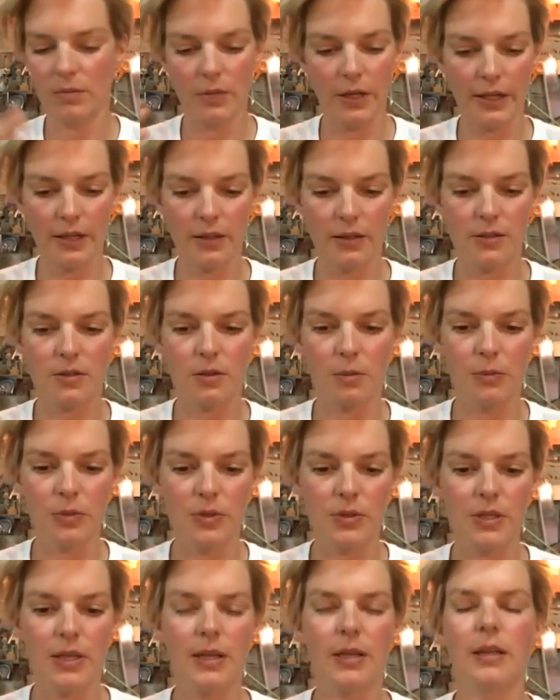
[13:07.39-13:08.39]
records or
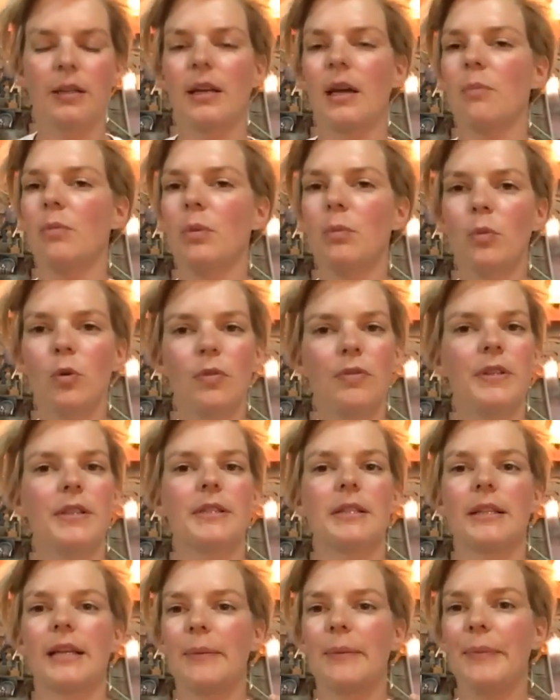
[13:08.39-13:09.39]
music, it can be movies,
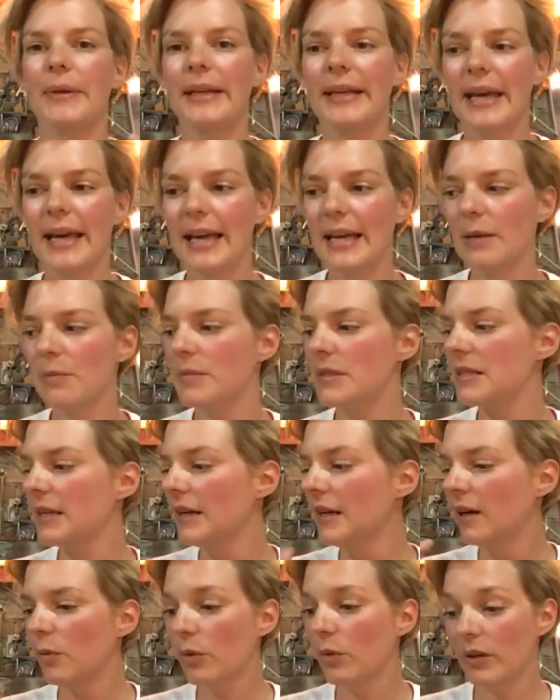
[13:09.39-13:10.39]
it can be games,
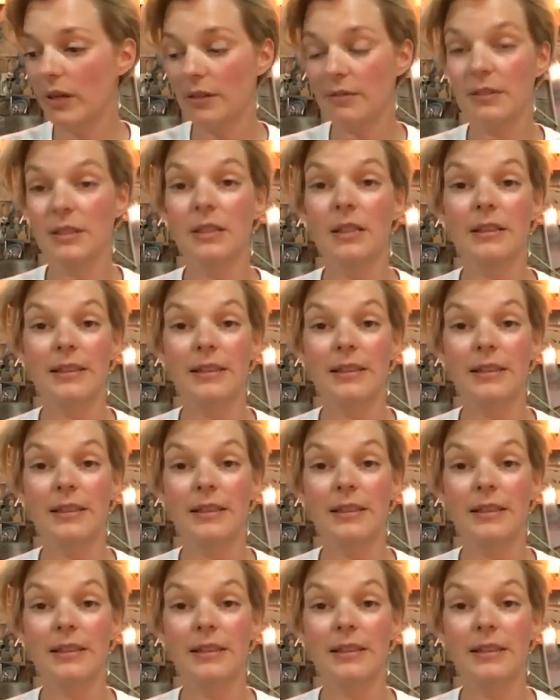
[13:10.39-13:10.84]
whatever.